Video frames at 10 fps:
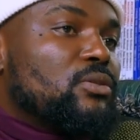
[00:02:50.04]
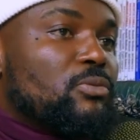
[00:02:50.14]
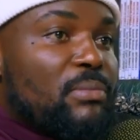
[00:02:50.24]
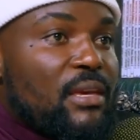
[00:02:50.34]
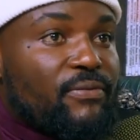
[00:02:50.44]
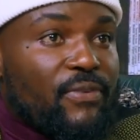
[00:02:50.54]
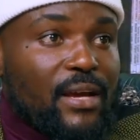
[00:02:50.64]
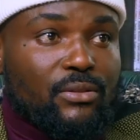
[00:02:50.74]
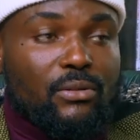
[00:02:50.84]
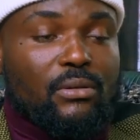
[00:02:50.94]
to me,
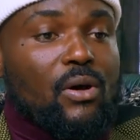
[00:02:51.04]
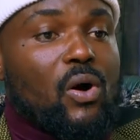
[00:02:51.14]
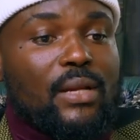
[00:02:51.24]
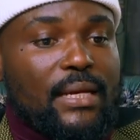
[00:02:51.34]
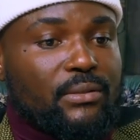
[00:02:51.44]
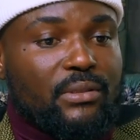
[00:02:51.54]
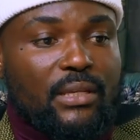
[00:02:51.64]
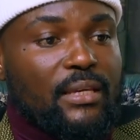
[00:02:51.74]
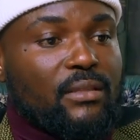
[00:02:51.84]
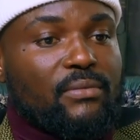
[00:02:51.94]
fashion, all I could say
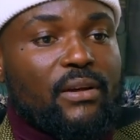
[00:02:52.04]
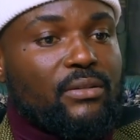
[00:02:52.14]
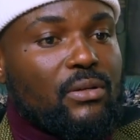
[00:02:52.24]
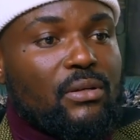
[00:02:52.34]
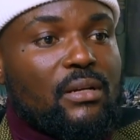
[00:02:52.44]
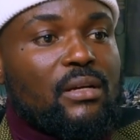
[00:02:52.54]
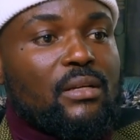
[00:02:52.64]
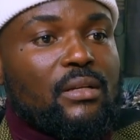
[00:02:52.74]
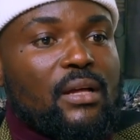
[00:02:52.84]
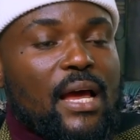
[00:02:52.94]
is fashion
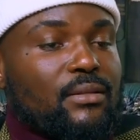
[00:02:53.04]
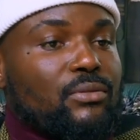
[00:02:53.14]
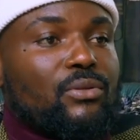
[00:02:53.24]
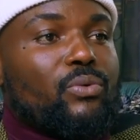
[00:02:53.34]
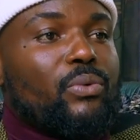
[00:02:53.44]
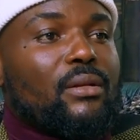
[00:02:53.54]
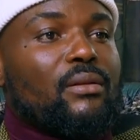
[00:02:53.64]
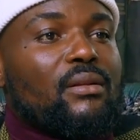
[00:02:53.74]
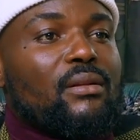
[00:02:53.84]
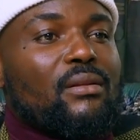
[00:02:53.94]
has to do with
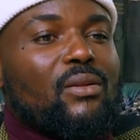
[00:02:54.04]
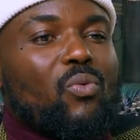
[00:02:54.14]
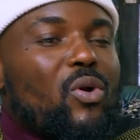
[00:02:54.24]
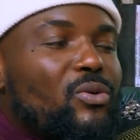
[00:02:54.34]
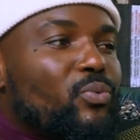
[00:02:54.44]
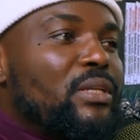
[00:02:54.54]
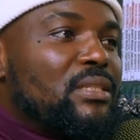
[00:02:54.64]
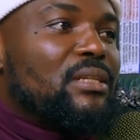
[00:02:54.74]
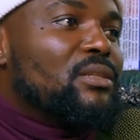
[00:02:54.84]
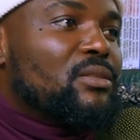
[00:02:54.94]
what we
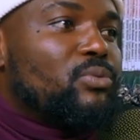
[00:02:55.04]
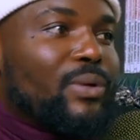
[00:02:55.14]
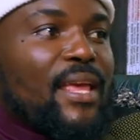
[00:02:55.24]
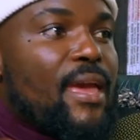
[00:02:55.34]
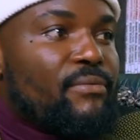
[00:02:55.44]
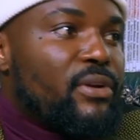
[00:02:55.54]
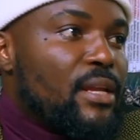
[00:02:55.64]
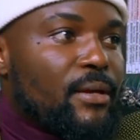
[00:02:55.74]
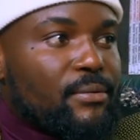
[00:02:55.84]
deal with every day.